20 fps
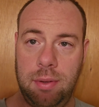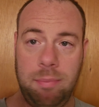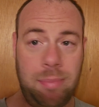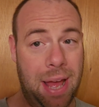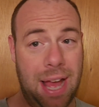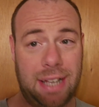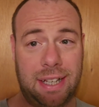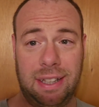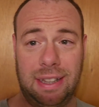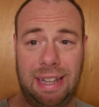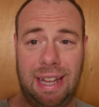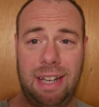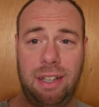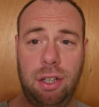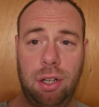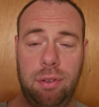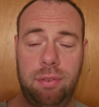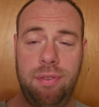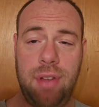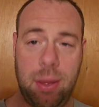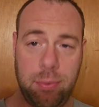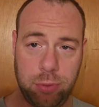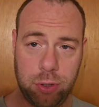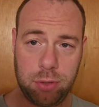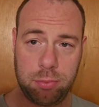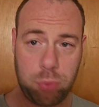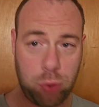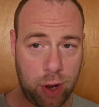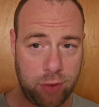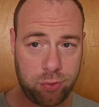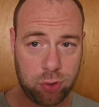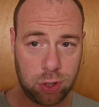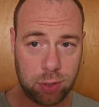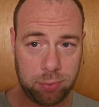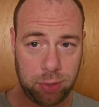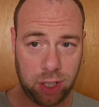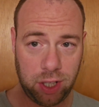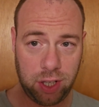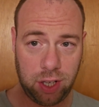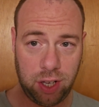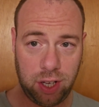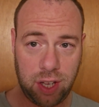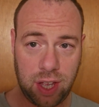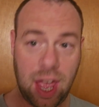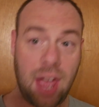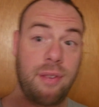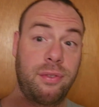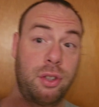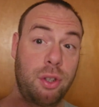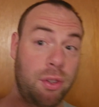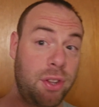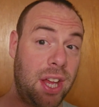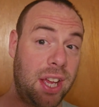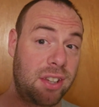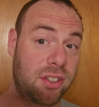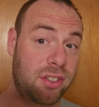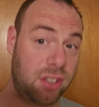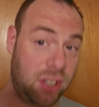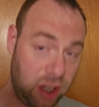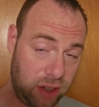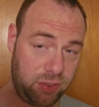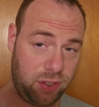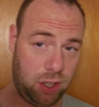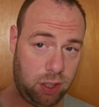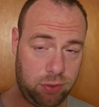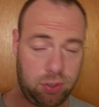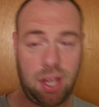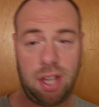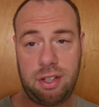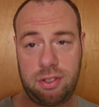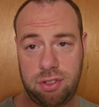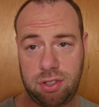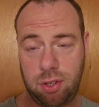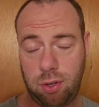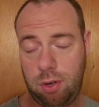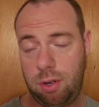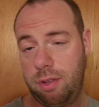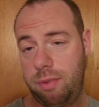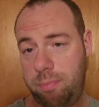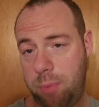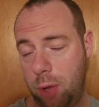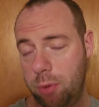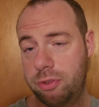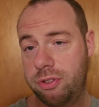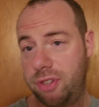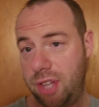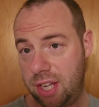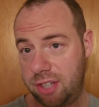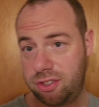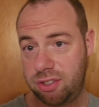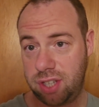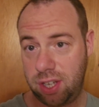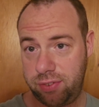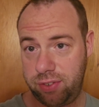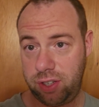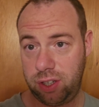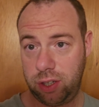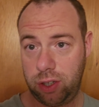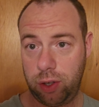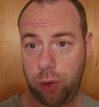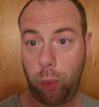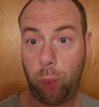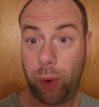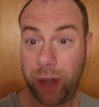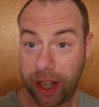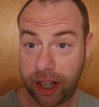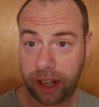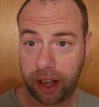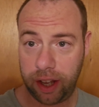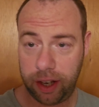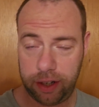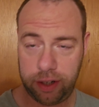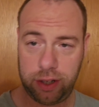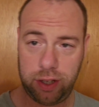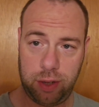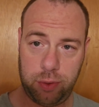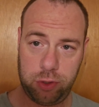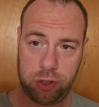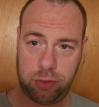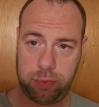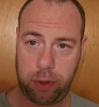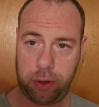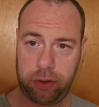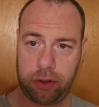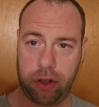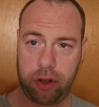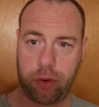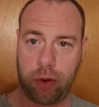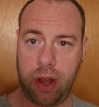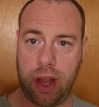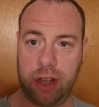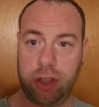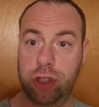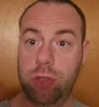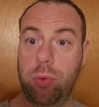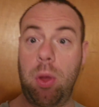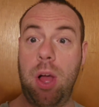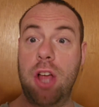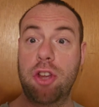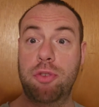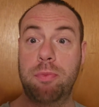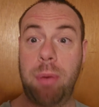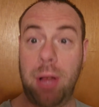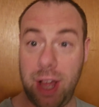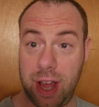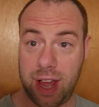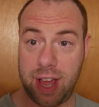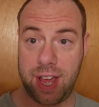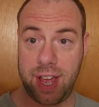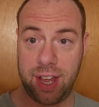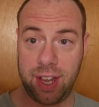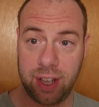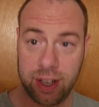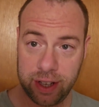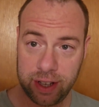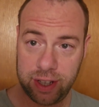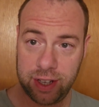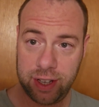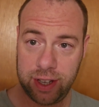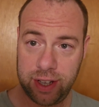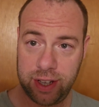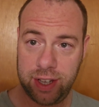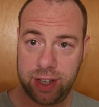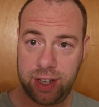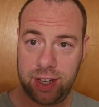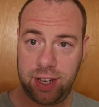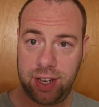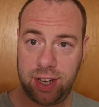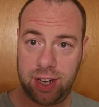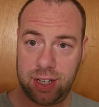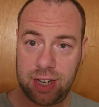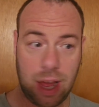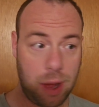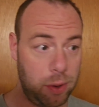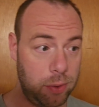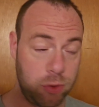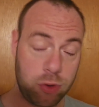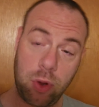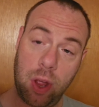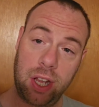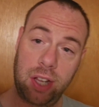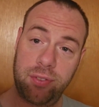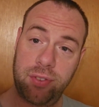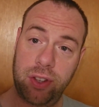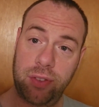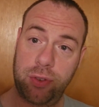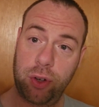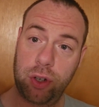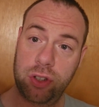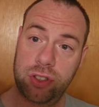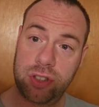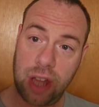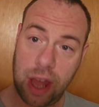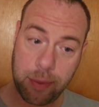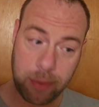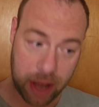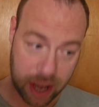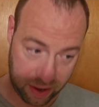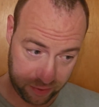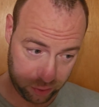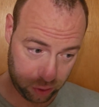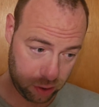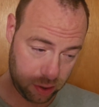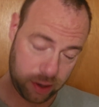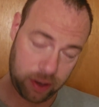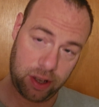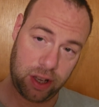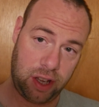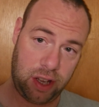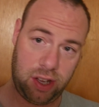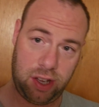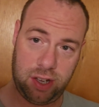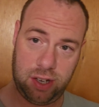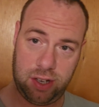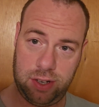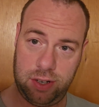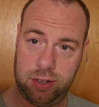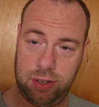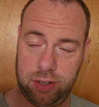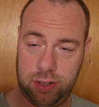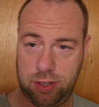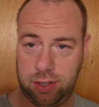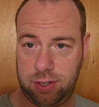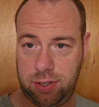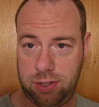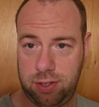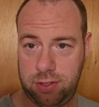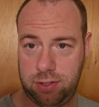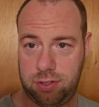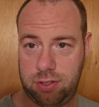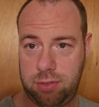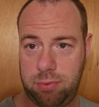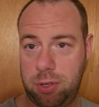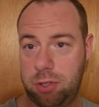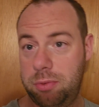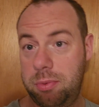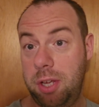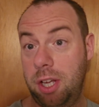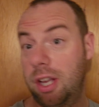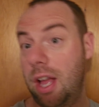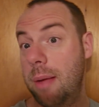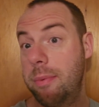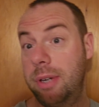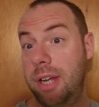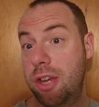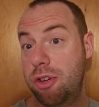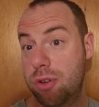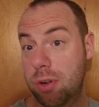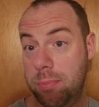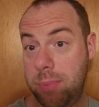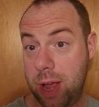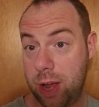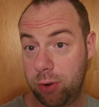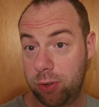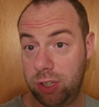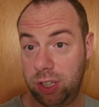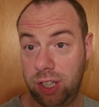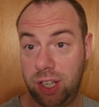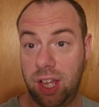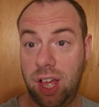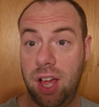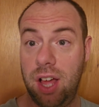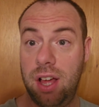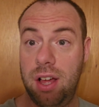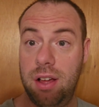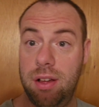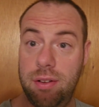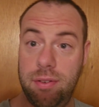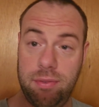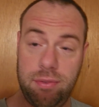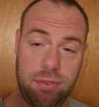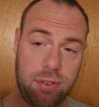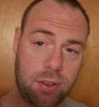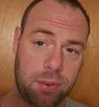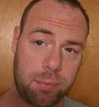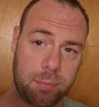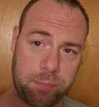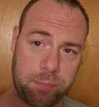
Back in late November, preferably after Thanksgiving, thanks or post-Thanksgiving weekend, I was supposed to try squash pie, and now I'm trying it for the first time ever. And it's supposed to be a combination, apparently, of